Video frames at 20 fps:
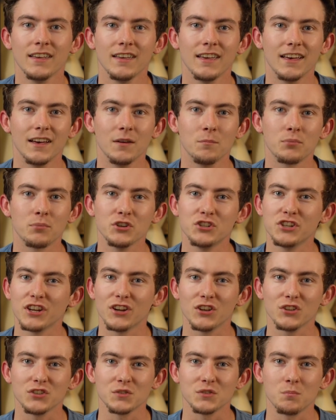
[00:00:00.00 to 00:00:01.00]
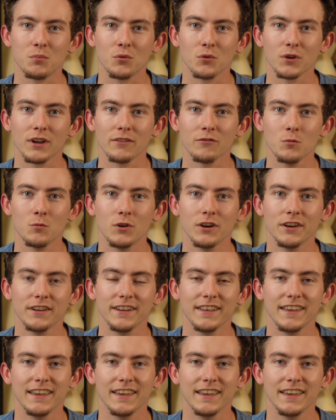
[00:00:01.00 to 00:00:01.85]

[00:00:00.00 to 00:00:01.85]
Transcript: Appreciate all the support, everyone,